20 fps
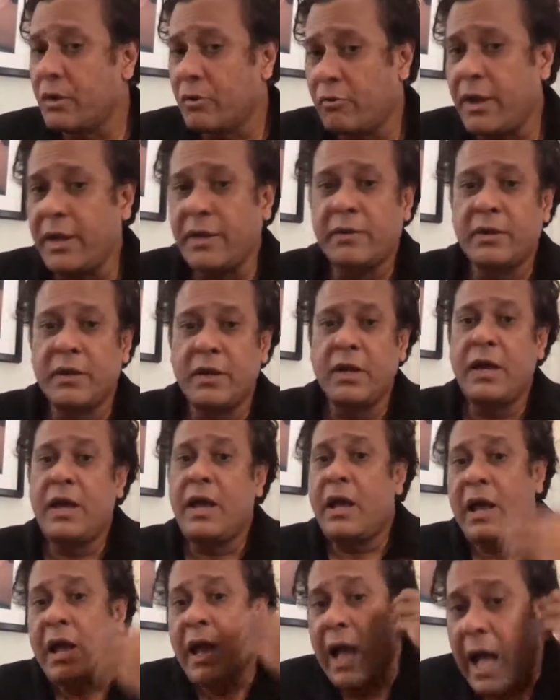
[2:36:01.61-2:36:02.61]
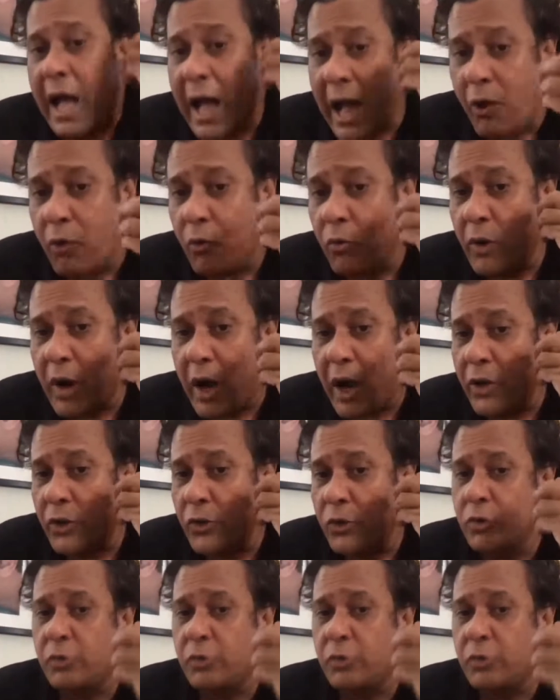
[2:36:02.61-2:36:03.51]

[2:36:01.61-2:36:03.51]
right? How are you